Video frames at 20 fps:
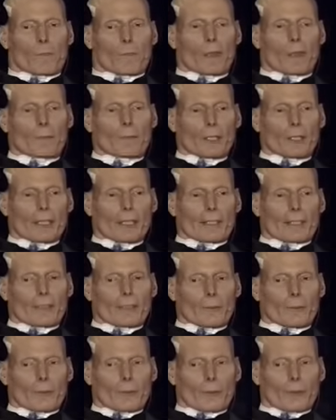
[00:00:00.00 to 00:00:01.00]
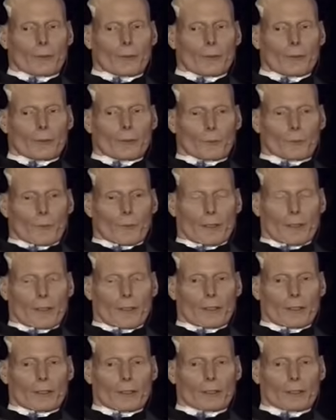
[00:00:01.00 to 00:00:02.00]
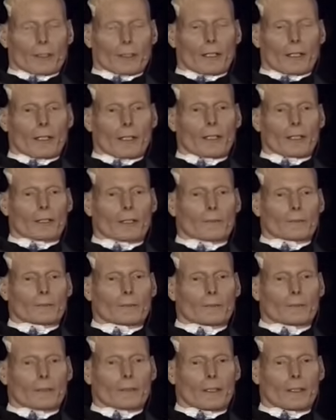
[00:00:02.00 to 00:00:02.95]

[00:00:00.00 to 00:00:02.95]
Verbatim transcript: am connecting with you in spirit. Um,